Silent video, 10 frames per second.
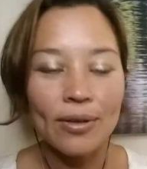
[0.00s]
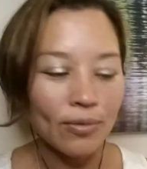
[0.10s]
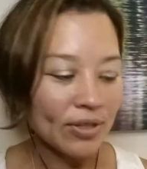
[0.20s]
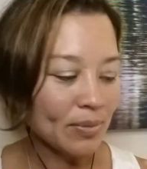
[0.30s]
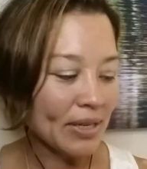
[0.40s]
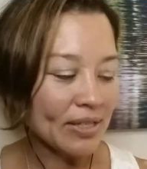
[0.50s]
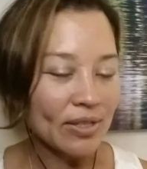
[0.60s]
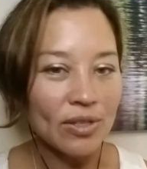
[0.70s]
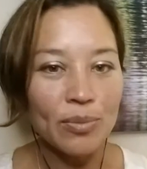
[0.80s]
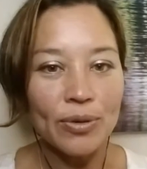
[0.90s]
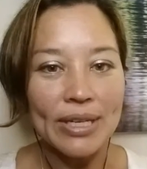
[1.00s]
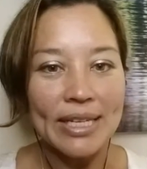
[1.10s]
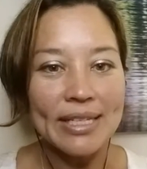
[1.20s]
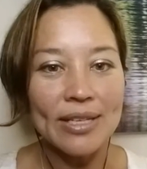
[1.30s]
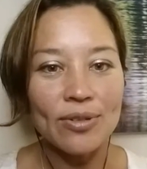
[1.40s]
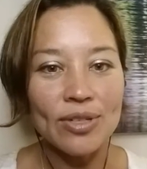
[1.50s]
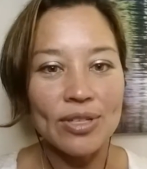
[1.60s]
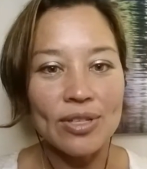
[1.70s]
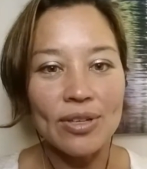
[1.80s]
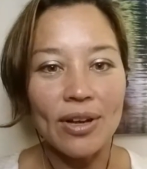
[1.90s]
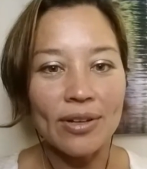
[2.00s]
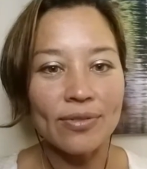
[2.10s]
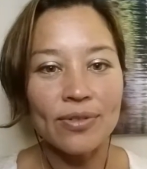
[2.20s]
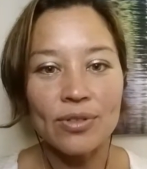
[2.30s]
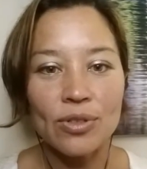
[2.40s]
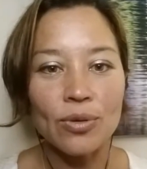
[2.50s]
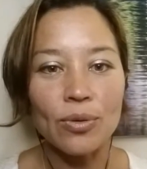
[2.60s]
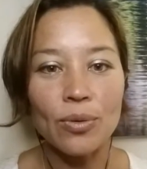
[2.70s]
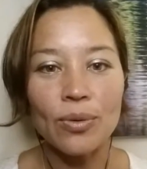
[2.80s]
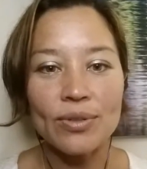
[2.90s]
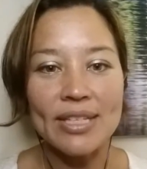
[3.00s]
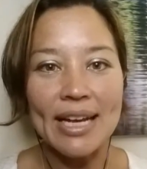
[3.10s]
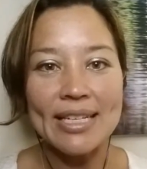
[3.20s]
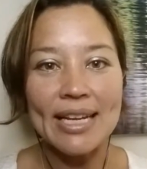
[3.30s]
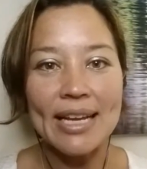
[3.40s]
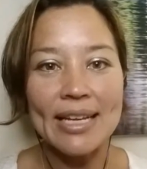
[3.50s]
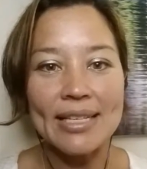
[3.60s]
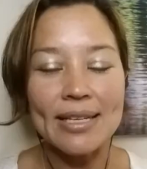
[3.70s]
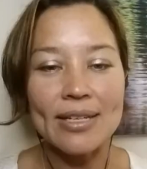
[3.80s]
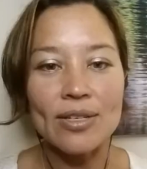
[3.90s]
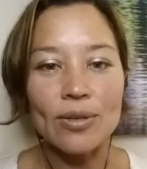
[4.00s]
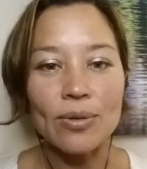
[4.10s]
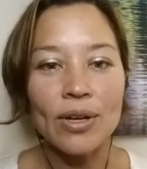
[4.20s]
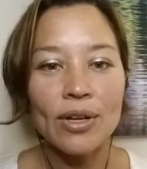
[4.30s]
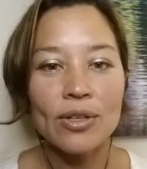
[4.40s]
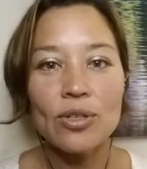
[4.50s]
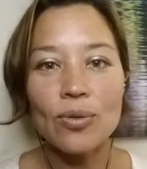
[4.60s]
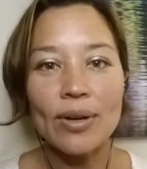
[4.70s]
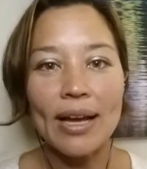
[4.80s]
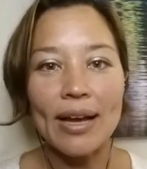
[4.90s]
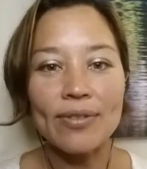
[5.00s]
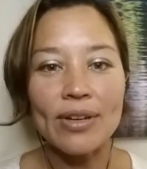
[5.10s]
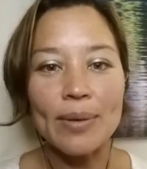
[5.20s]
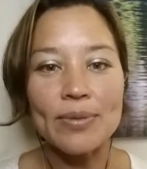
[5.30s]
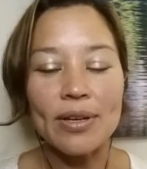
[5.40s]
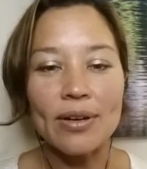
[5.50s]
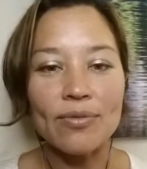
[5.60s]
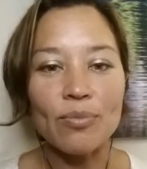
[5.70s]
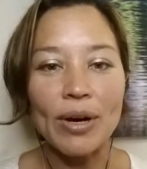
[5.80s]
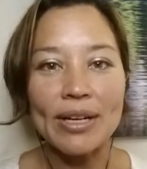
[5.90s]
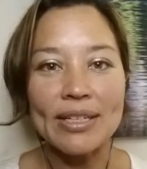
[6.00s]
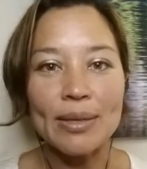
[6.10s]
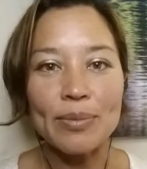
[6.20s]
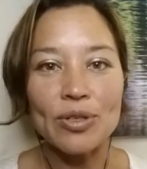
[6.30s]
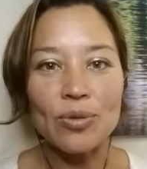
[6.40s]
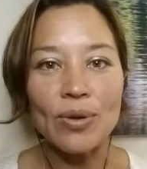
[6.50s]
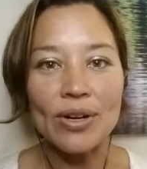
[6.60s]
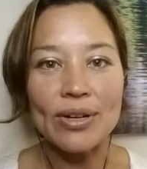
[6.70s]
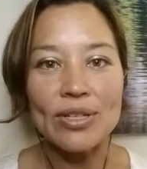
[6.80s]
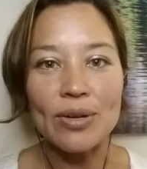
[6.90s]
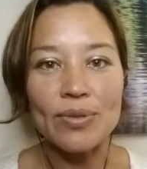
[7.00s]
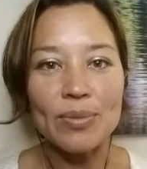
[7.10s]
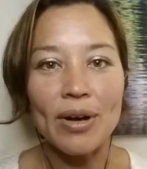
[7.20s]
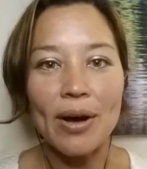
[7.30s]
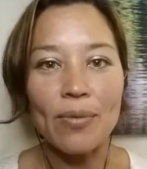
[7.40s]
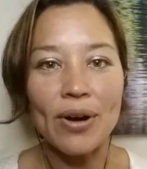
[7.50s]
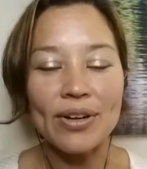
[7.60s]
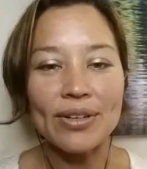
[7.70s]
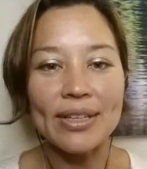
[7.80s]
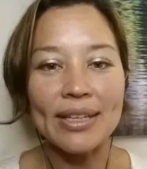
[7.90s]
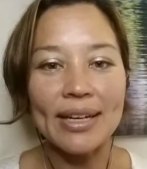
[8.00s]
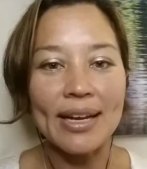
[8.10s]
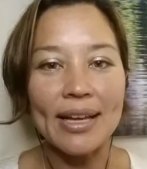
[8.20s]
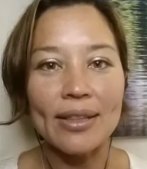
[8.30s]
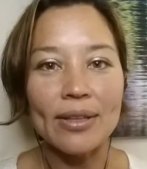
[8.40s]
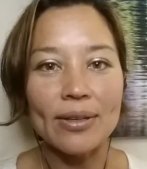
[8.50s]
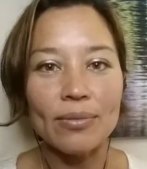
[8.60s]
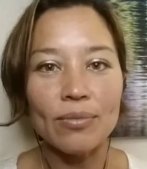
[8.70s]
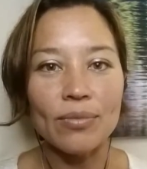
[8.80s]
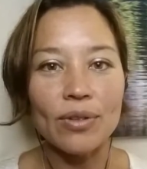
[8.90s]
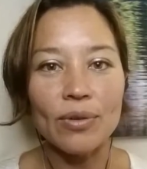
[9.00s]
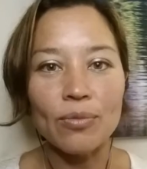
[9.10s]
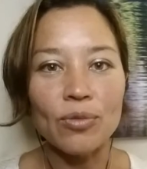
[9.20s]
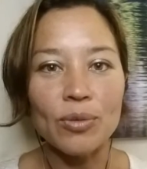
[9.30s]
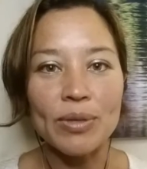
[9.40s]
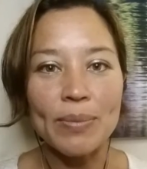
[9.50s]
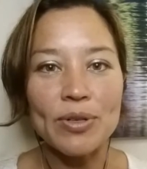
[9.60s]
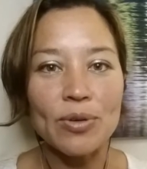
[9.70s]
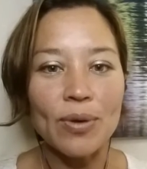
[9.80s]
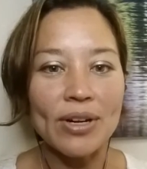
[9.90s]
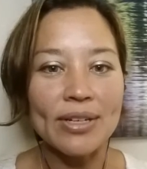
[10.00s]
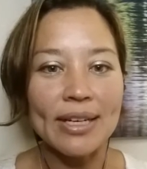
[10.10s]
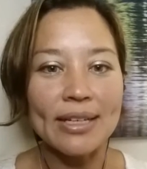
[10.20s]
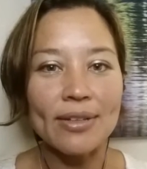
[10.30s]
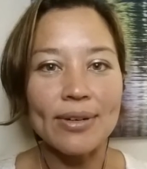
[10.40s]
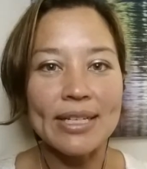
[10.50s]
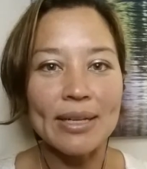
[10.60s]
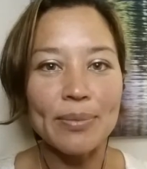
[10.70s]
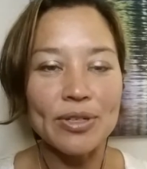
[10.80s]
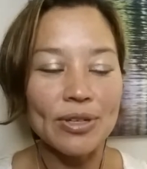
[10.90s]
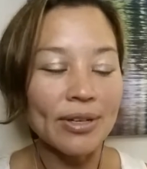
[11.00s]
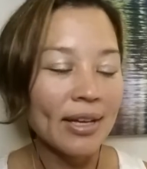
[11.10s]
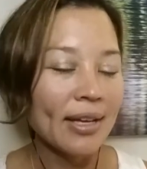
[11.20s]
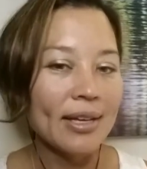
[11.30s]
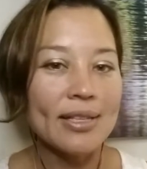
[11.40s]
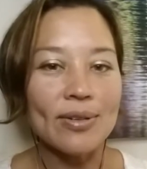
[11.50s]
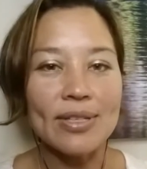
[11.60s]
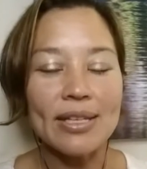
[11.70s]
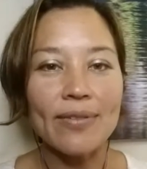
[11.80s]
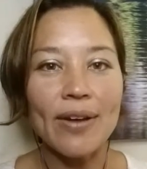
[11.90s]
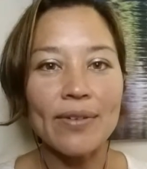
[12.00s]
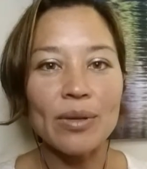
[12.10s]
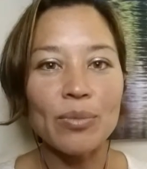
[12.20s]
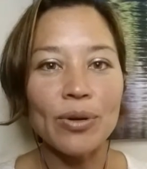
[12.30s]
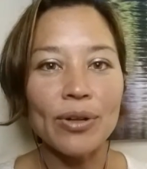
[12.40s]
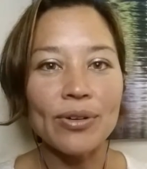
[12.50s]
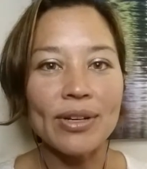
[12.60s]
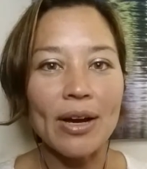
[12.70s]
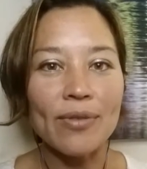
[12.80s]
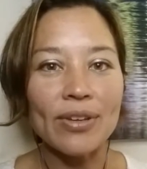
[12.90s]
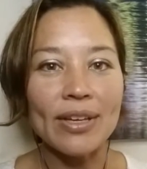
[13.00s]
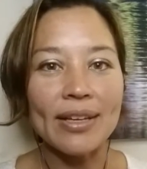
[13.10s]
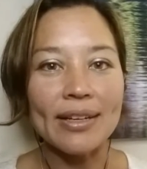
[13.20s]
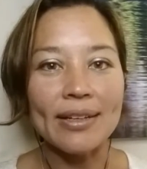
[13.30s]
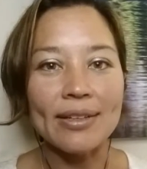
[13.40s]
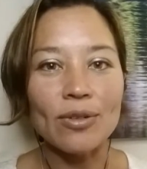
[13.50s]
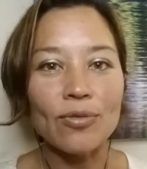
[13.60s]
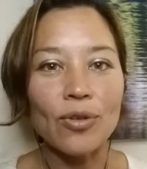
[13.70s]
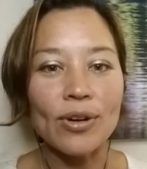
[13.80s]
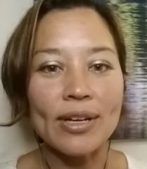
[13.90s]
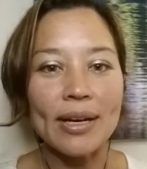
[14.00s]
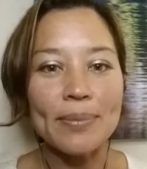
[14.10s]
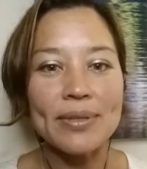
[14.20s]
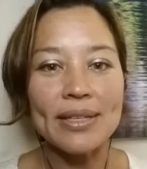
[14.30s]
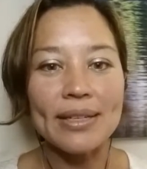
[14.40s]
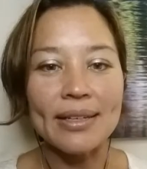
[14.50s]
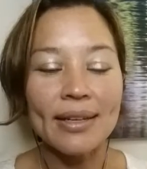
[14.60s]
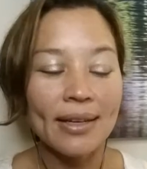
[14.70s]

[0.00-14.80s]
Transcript: which makes it super easy. You just dissolve 2 sachets into 2.5 cups of body temperature water. I start with some hot water, and then I add the room temperature water to get it the right temperature. So instead of having to boil your coffee and do 4 cups and